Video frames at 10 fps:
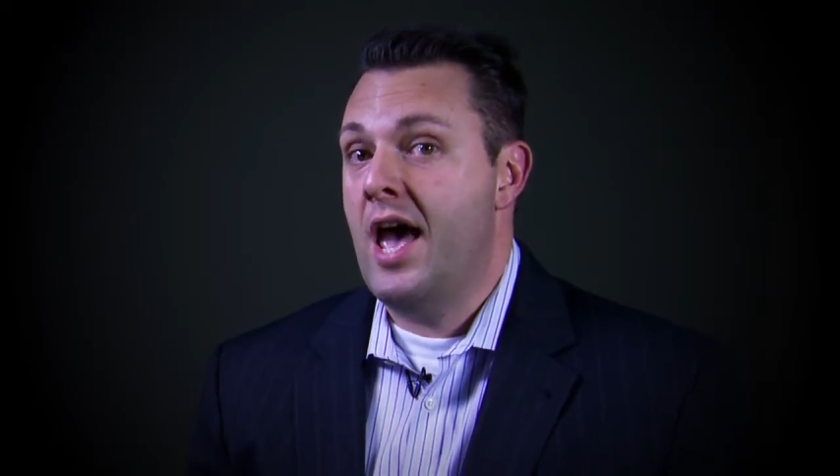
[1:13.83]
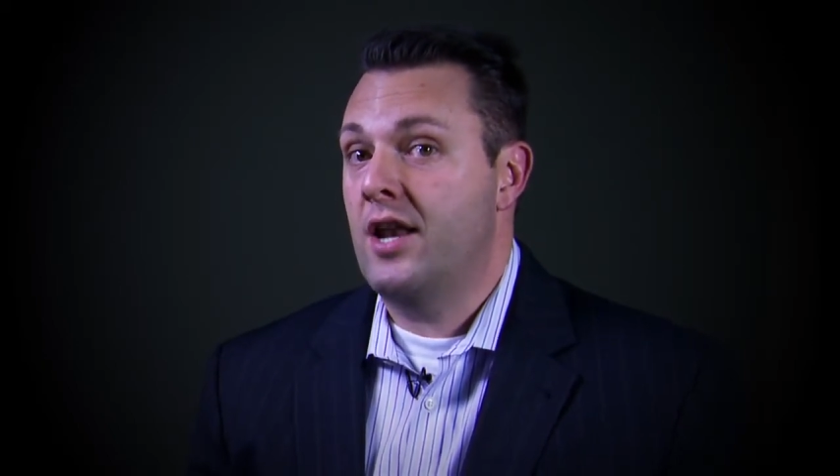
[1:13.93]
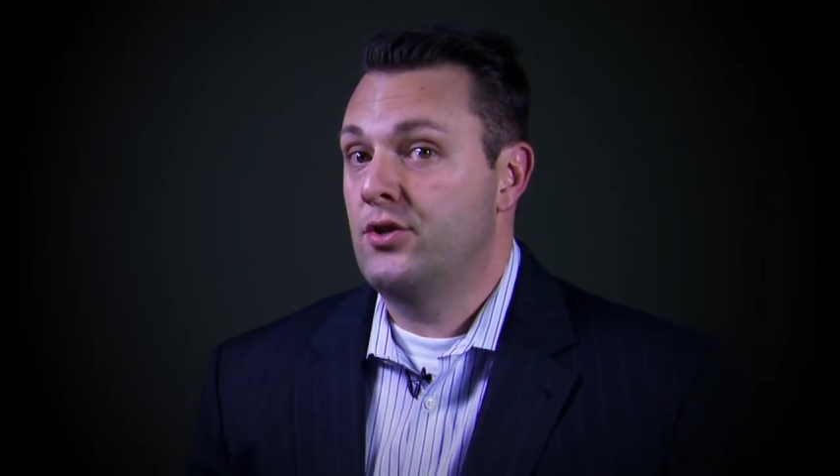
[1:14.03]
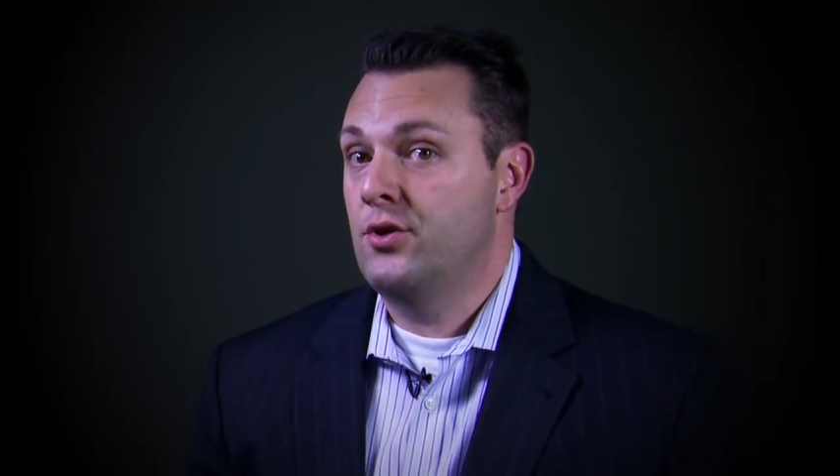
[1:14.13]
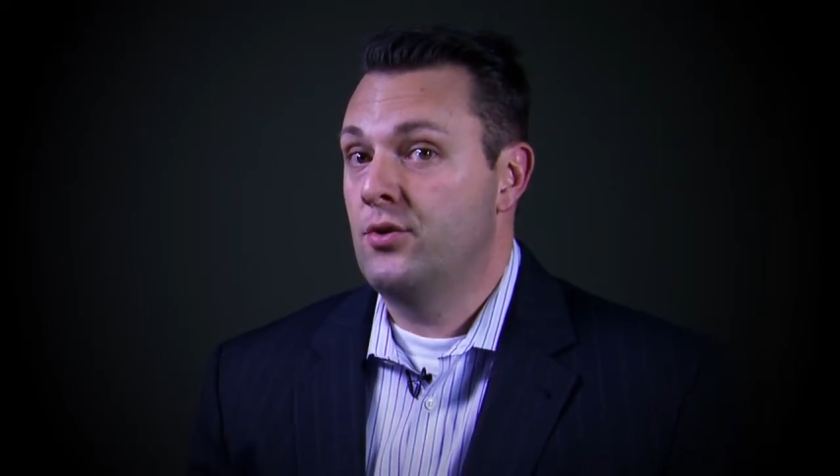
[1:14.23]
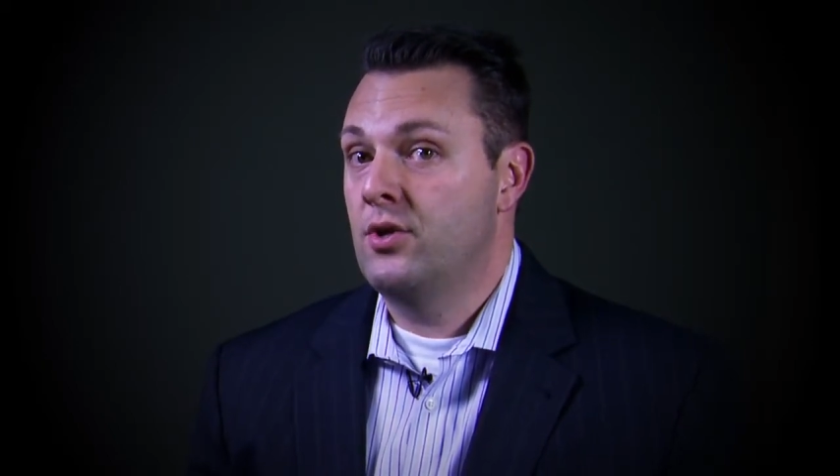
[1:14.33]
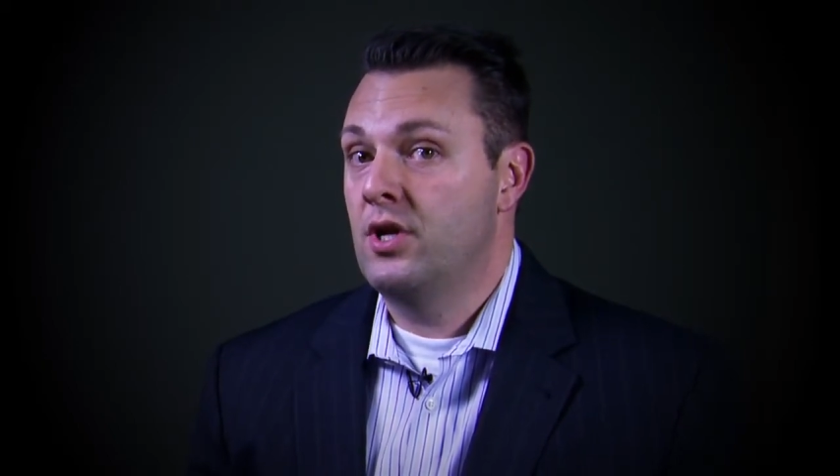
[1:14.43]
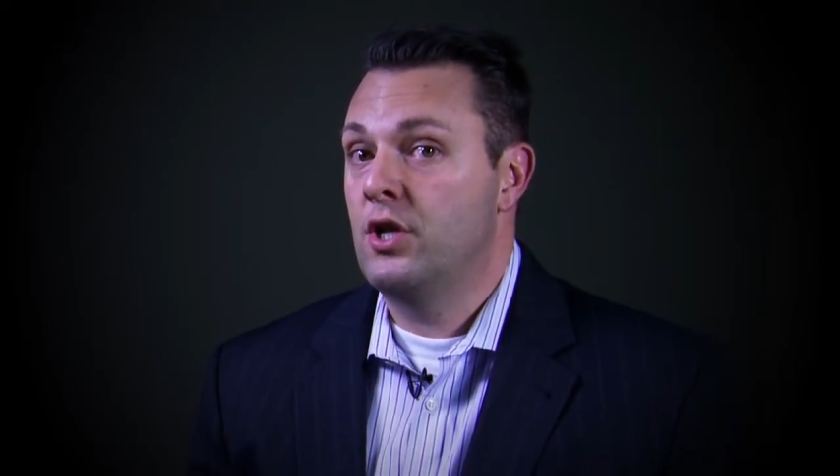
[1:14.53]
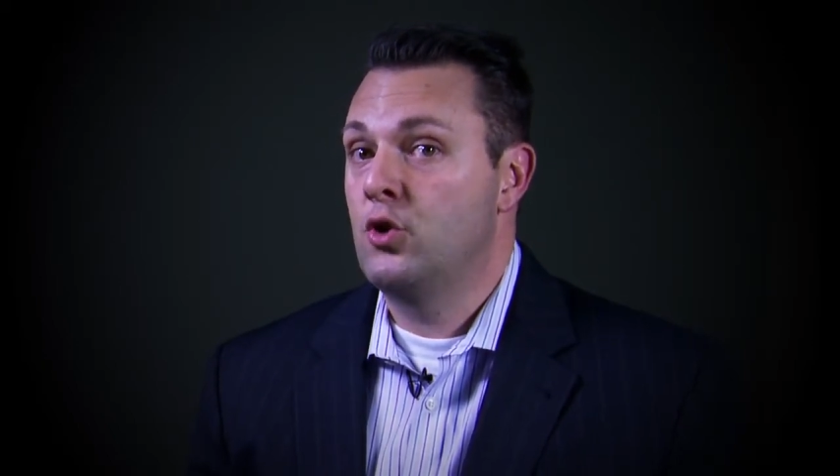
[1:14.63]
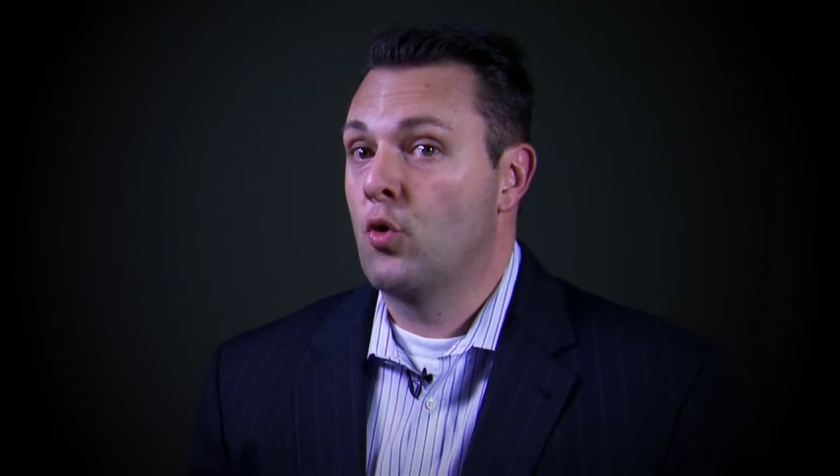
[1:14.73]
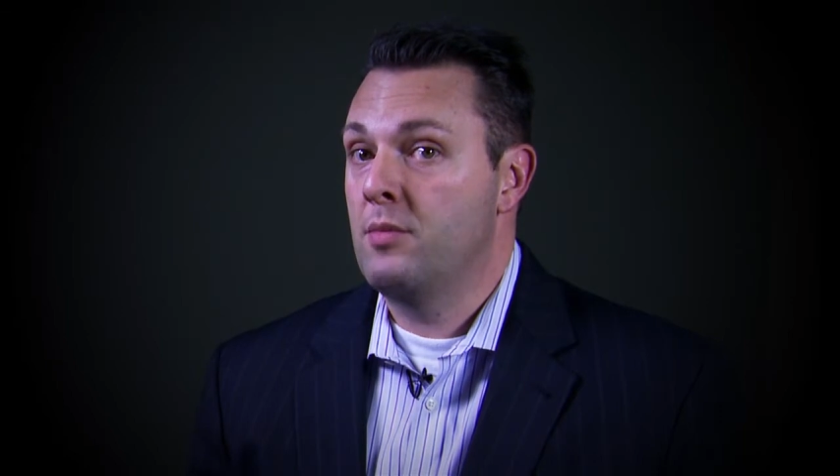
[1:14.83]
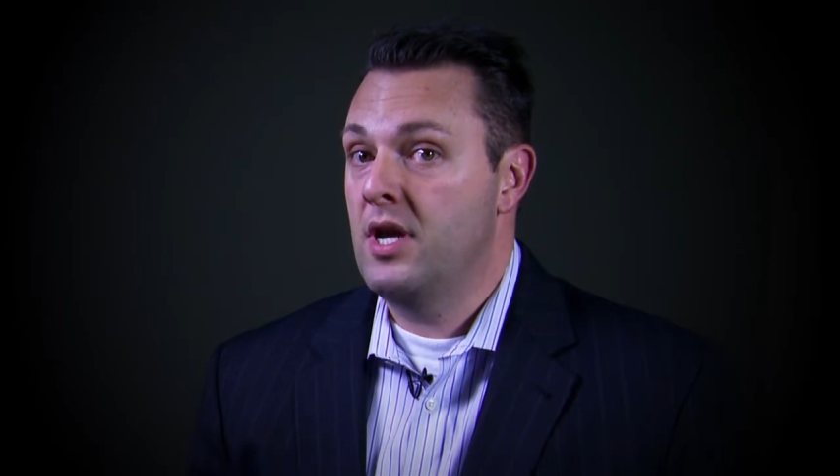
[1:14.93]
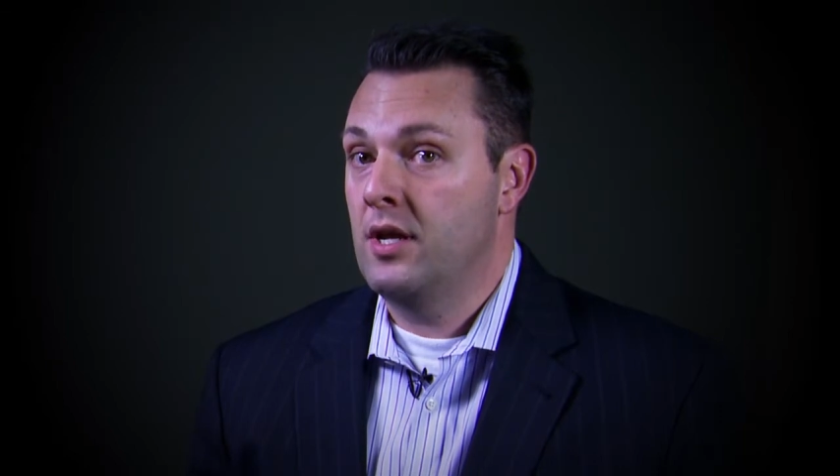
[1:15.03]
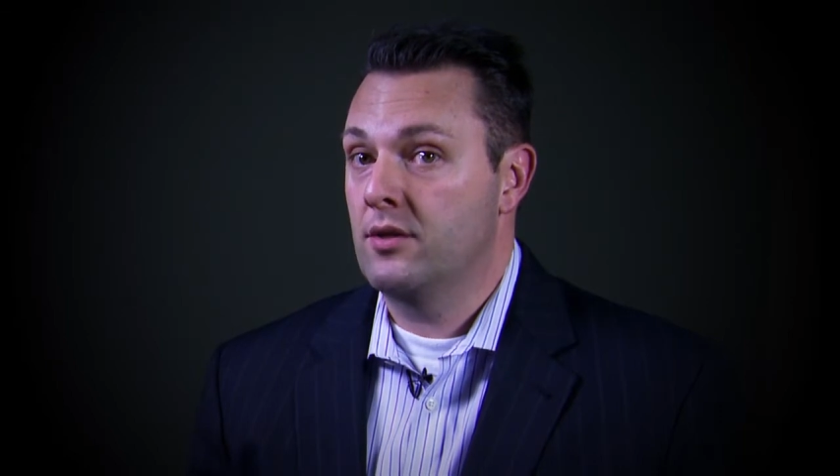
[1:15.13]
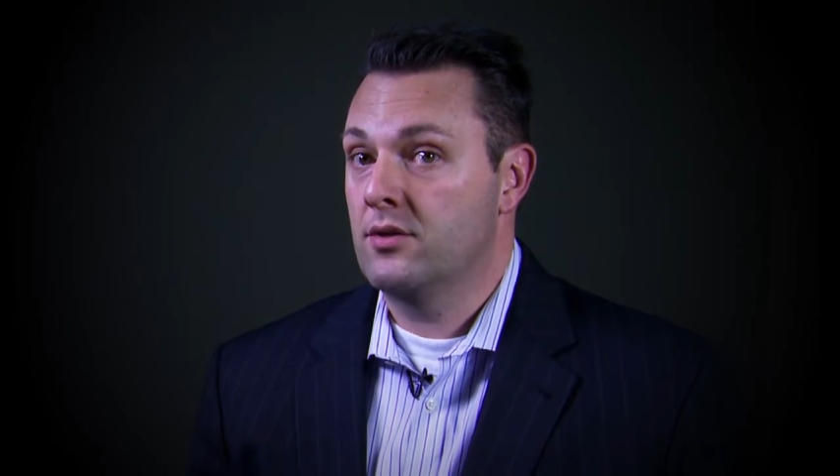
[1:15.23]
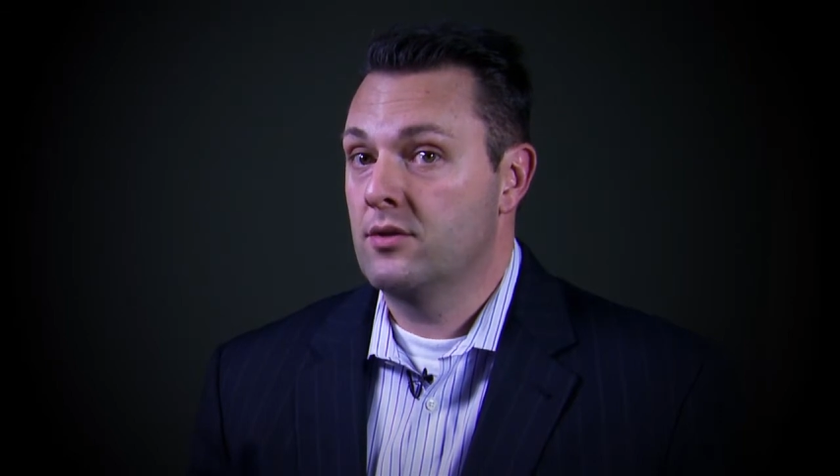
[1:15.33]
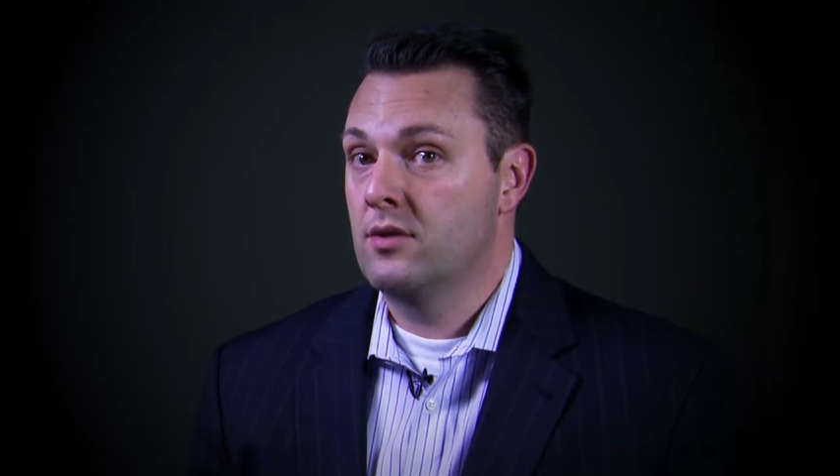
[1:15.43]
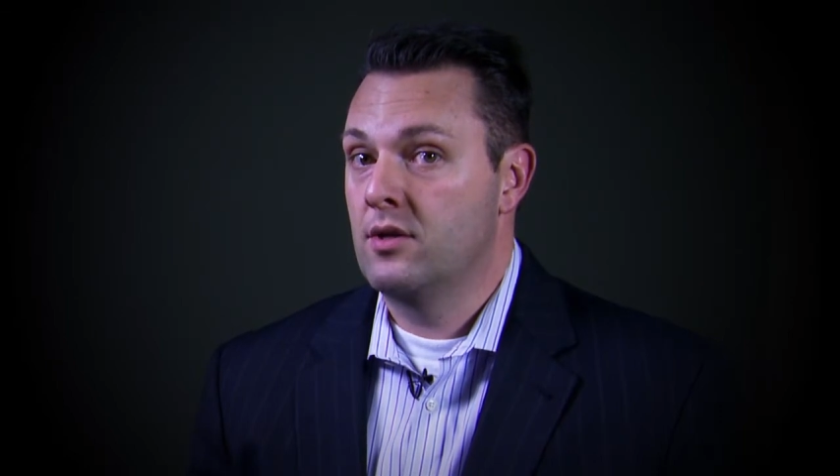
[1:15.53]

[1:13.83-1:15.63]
attitude in your meetings.